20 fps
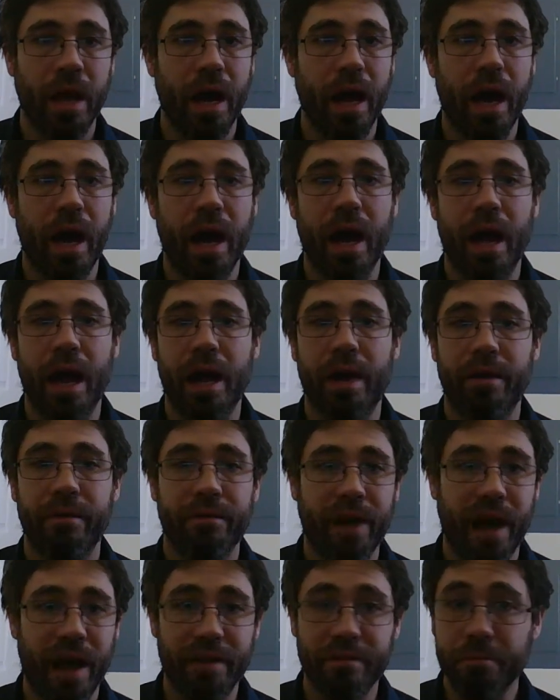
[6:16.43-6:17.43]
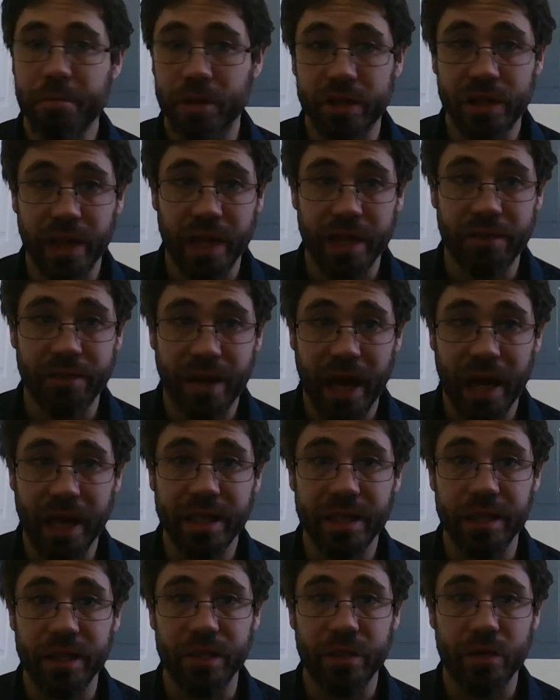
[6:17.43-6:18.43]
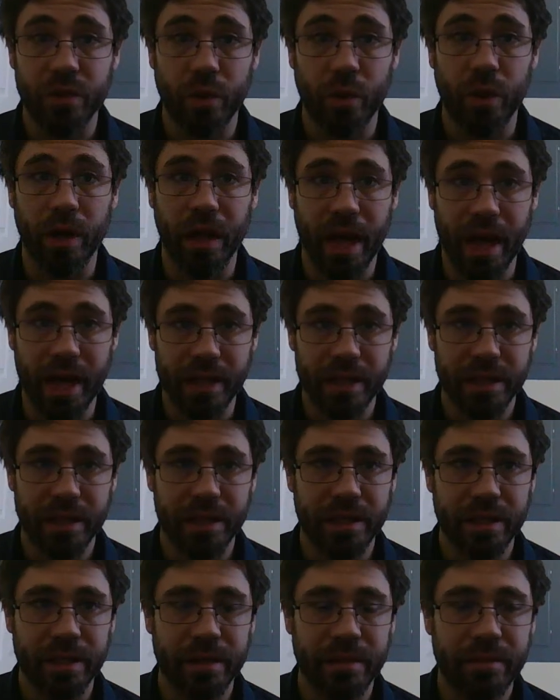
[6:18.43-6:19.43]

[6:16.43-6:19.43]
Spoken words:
5% of cases or less.